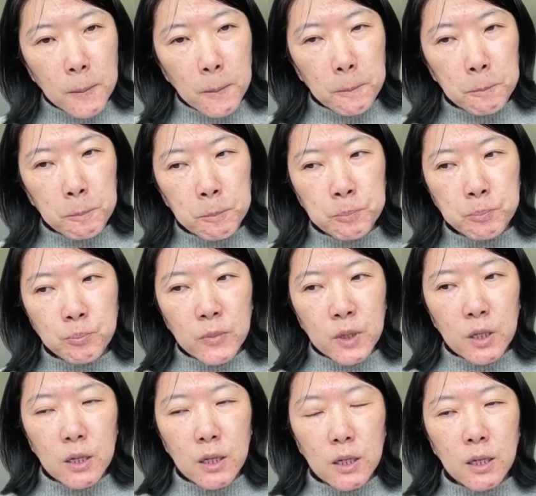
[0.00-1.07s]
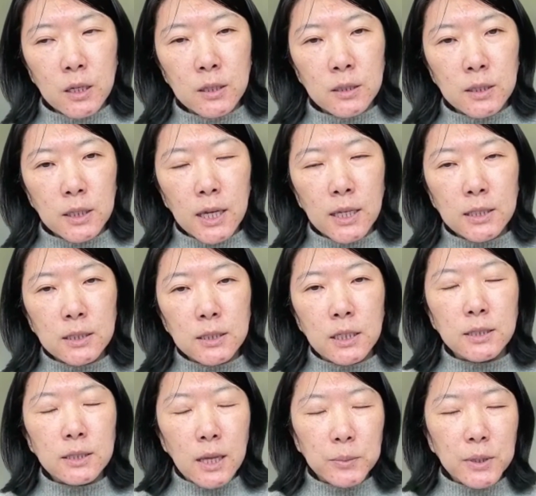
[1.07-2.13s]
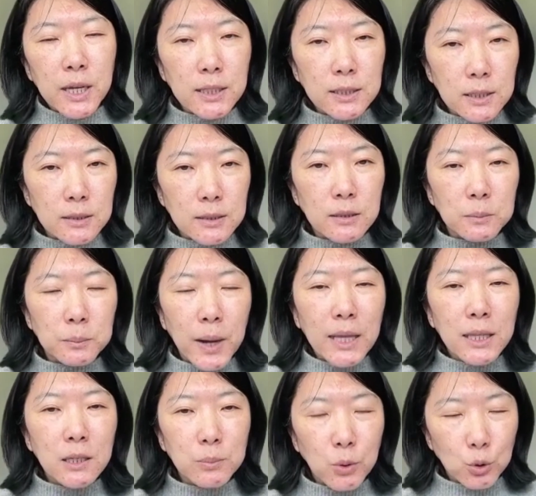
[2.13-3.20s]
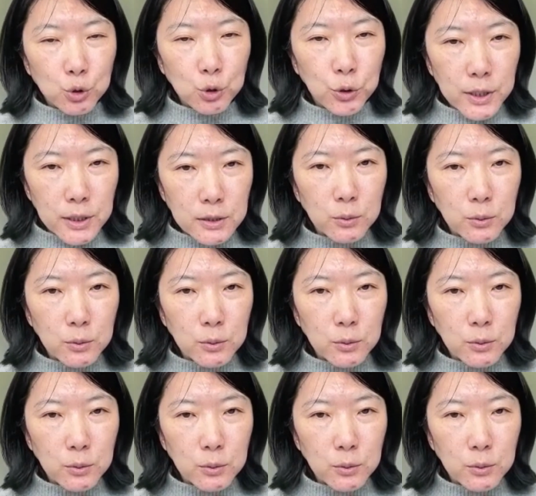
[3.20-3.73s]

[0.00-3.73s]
In some cases, there are multiple choice.